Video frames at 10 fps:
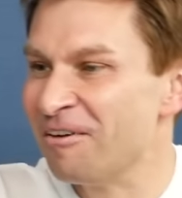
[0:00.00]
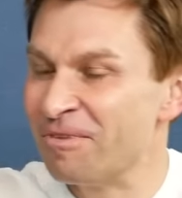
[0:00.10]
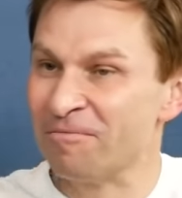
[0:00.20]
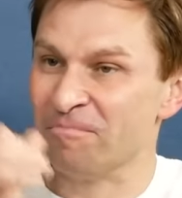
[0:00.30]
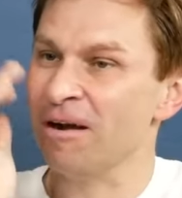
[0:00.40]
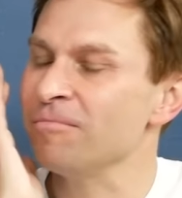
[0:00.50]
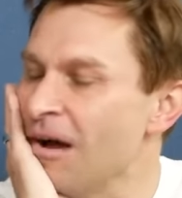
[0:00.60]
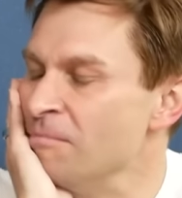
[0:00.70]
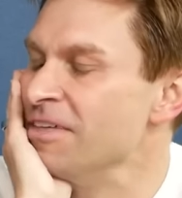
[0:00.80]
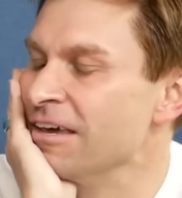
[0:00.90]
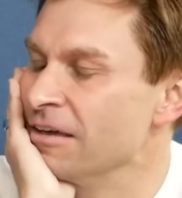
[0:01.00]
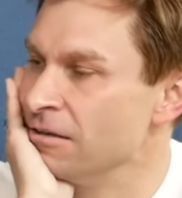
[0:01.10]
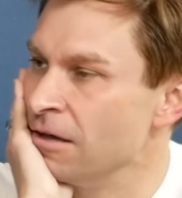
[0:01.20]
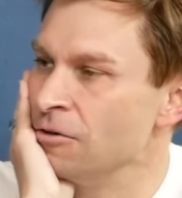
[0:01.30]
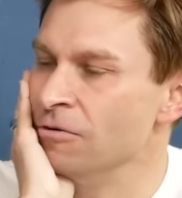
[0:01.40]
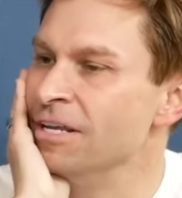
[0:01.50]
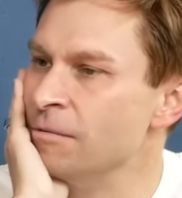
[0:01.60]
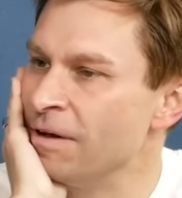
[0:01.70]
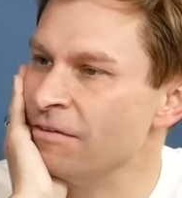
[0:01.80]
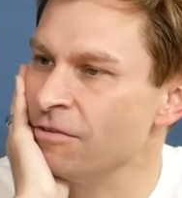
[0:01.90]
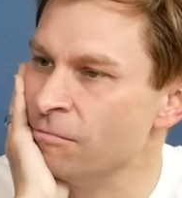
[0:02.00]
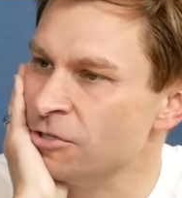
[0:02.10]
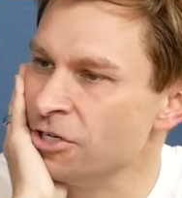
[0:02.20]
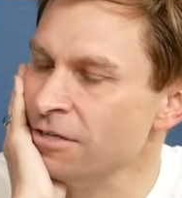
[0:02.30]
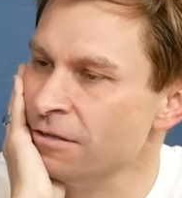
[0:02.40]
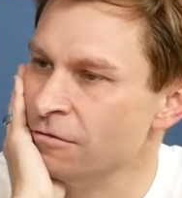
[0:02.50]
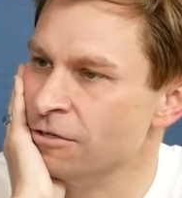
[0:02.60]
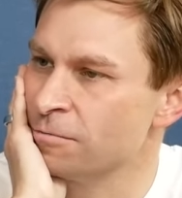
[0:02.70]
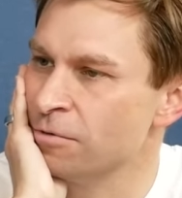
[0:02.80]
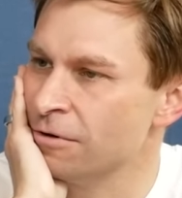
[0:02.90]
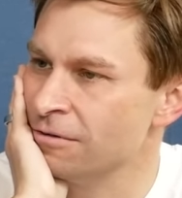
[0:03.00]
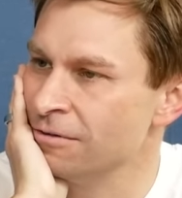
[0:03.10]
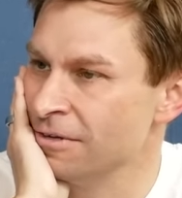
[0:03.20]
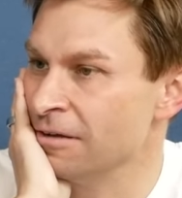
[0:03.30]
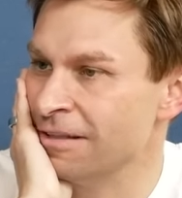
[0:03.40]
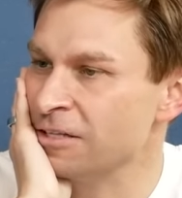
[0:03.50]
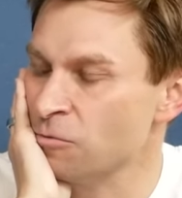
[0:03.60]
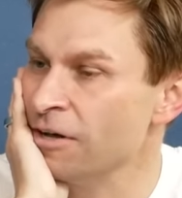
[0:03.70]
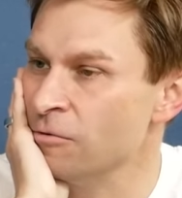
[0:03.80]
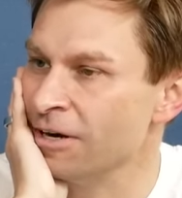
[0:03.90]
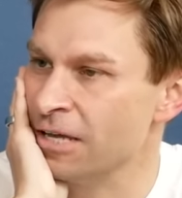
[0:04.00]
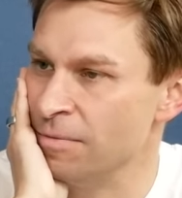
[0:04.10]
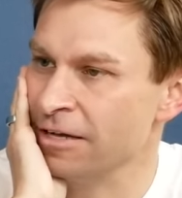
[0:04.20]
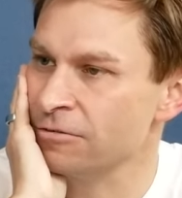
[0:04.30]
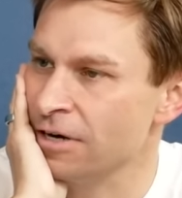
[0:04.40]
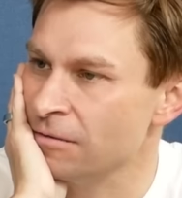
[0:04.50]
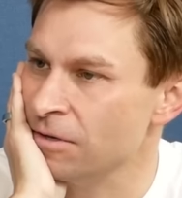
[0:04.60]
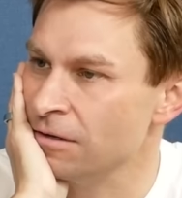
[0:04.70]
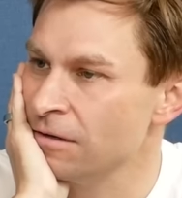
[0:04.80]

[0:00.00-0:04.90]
But I'm thinking, yeah, you need to pay for the machine that you just bought. Yeah, that's why you want to keep x-raying me.